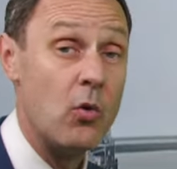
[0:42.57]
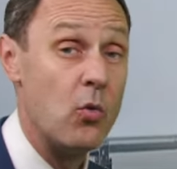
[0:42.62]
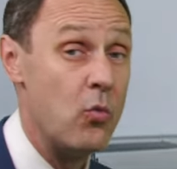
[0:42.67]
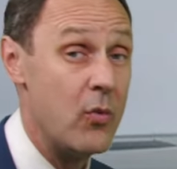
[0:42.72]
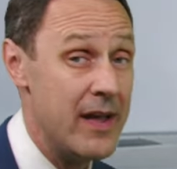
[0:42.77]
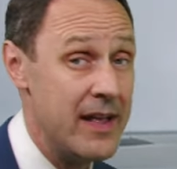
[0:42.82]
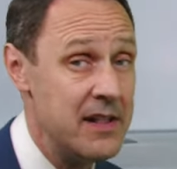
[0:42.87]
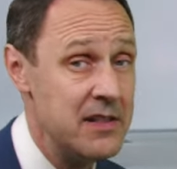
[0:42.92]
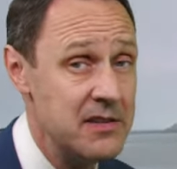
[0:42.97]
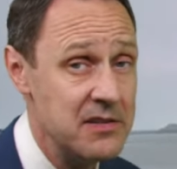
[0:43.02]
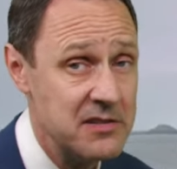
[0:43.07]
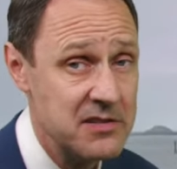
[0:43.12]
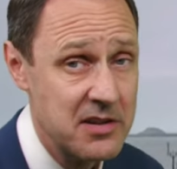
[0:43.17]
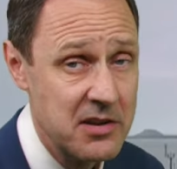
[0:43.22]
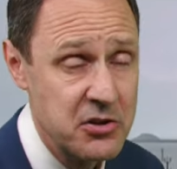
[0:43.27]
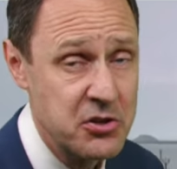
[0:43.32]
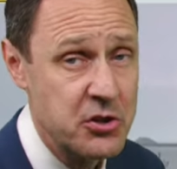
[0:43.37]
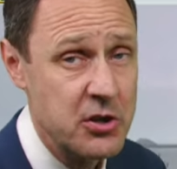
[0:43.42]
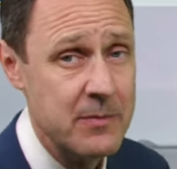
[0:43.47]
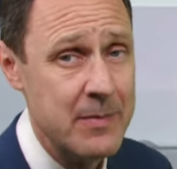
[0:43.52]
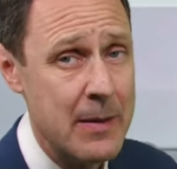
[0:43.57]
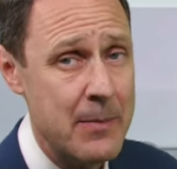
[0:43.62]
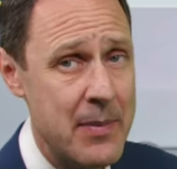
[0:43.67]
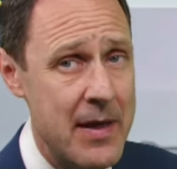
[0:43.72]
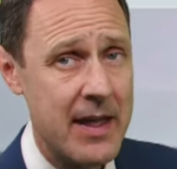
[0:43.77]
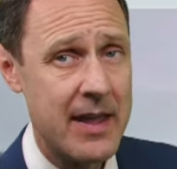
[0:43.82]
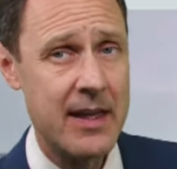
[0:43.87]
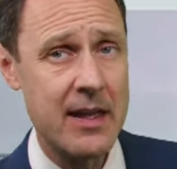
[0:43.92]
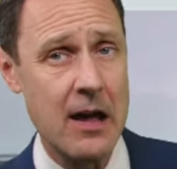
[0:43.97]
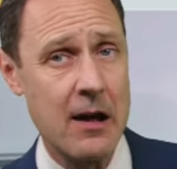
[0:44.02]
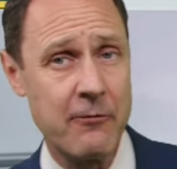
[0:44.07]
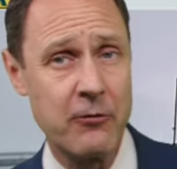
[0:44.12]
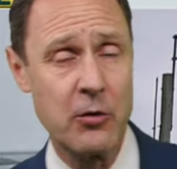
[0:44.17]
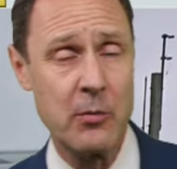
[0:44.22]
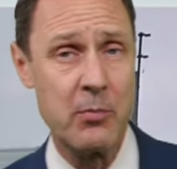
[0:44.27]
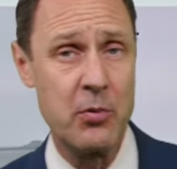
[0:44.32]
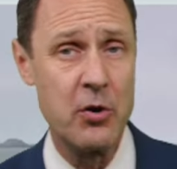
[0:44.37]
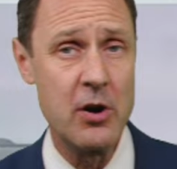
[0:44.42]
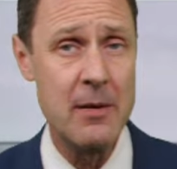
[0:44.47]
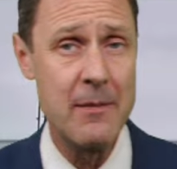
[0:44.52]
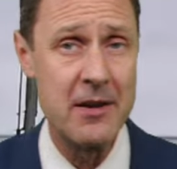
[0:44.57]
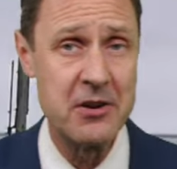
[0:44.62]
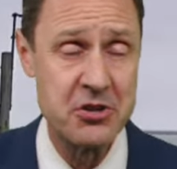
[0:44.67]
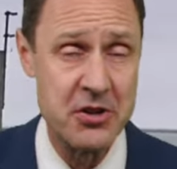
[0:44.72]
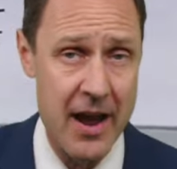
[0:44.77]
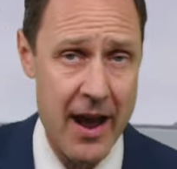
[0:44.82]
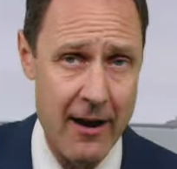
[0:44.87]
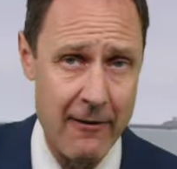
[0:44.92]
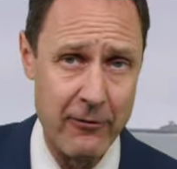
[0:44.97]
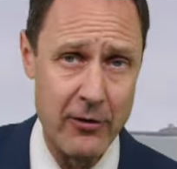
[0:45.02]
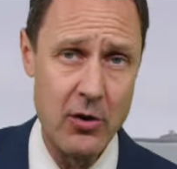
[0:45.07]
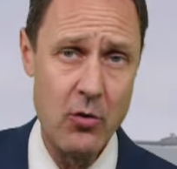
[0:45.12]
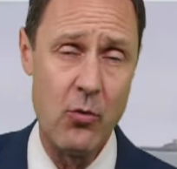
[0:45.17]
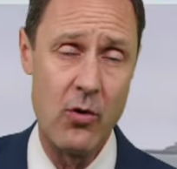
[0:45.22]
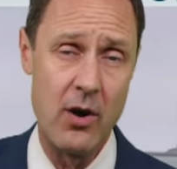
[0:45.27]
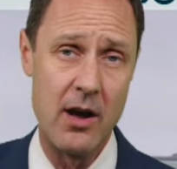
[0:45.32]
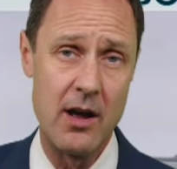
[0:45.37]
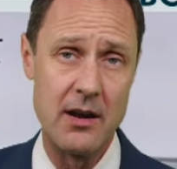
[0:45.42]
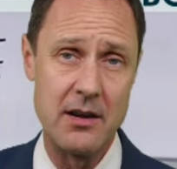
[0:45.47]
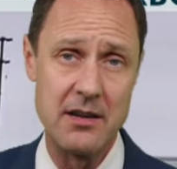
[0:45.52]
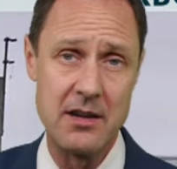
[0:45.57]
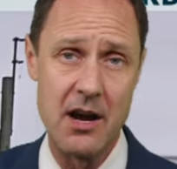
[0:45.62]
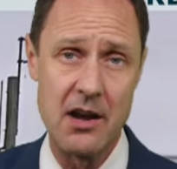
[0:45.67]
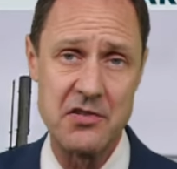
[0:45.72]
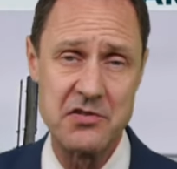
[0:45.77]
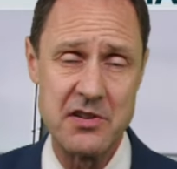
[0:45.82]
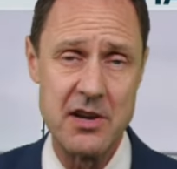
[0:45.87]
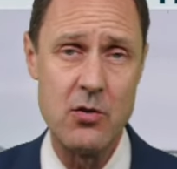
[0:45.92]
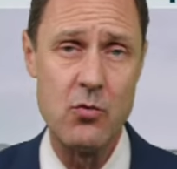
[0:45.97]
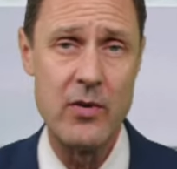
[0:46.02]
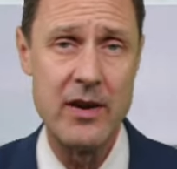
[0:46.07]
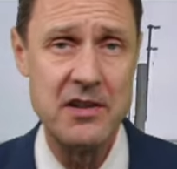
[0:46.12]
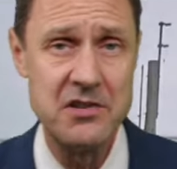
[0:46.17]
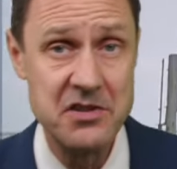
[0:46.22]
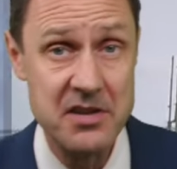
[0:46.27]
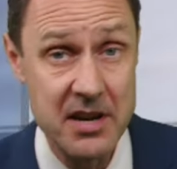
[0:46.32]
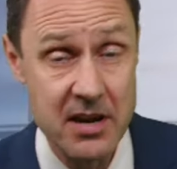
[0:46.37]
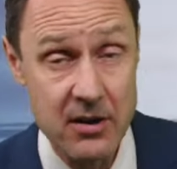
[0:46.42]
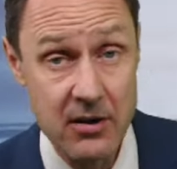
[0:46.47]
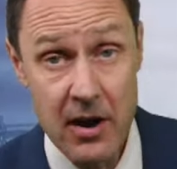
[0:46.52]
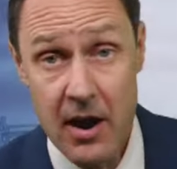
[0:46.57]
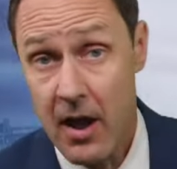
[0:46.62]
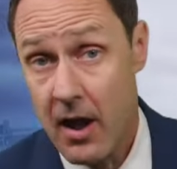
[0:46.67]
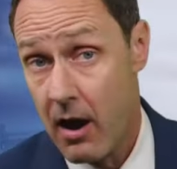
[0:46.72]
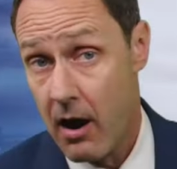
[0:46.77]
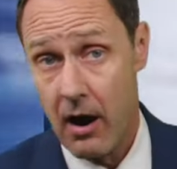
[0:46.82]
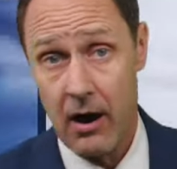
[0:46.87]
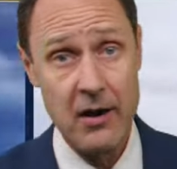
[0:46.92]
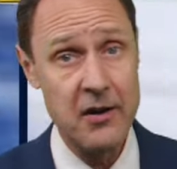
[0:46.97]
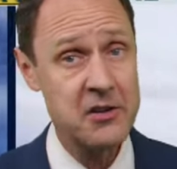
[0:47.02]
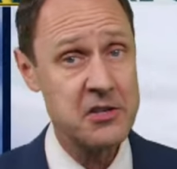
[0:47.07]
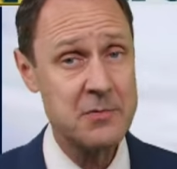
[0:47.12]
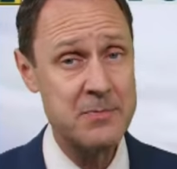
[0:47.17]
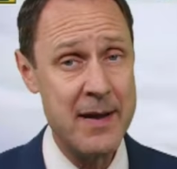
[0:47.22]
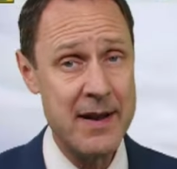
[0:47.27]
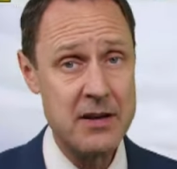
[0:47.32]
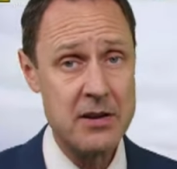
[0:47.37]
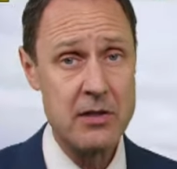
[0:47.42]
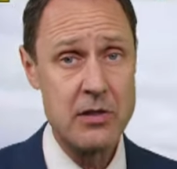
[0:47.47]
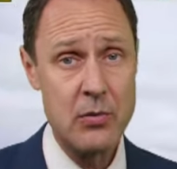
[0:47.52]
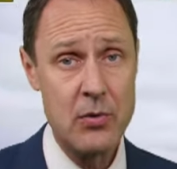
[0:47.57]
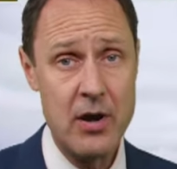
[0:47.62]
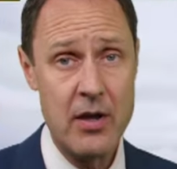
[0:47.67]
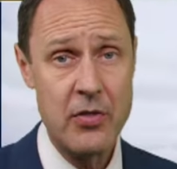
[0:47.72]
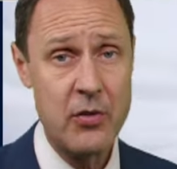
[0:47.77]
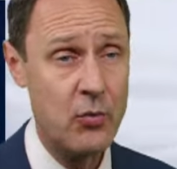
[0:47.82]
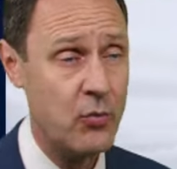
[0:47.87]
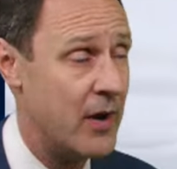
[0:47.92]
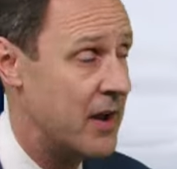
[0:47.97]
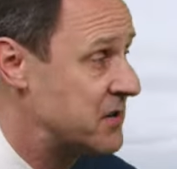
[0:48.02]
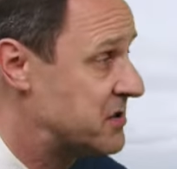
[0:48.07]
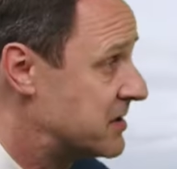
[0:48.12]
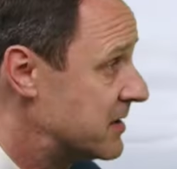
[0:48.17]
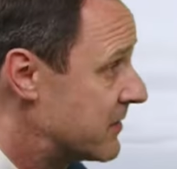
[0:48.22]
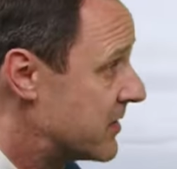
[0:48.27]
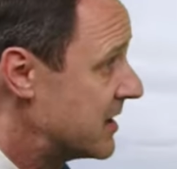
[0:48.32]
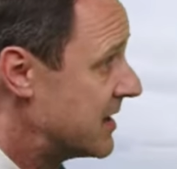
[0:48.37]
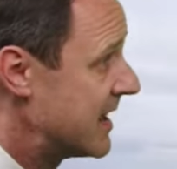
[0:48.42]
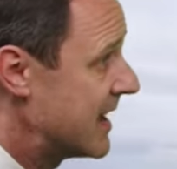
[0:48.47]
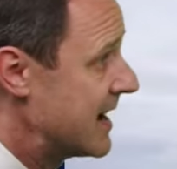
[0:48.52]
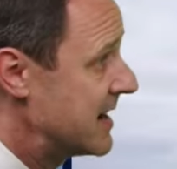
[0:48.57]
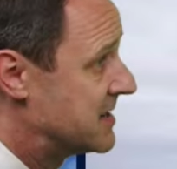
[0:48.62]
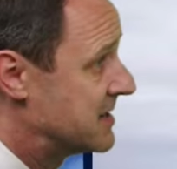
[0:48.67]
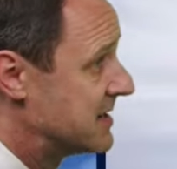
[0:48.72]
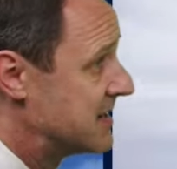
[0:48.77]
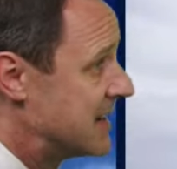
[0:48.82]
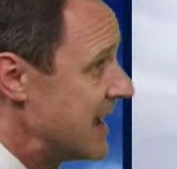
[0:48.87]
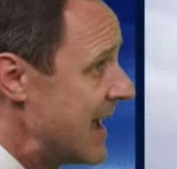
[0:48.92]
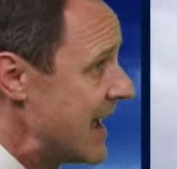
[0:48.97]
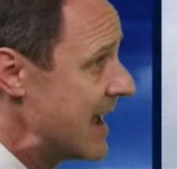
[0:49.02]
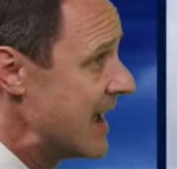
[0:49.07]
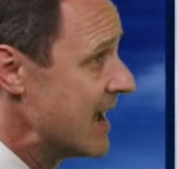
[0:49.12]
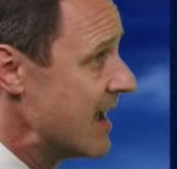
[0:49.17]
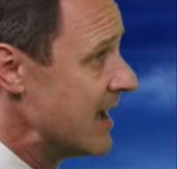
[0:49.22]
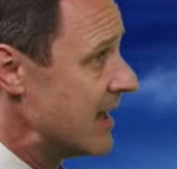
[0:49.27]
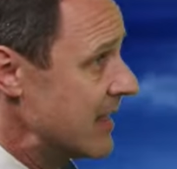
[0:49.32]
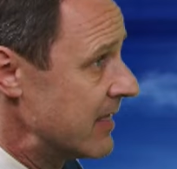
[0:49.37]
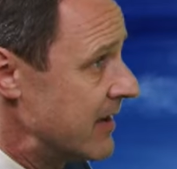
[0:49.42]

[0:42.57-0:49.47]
The winds should be picking up for pretty much everyone. Gusty winds here are expected throughout the rest of the day today.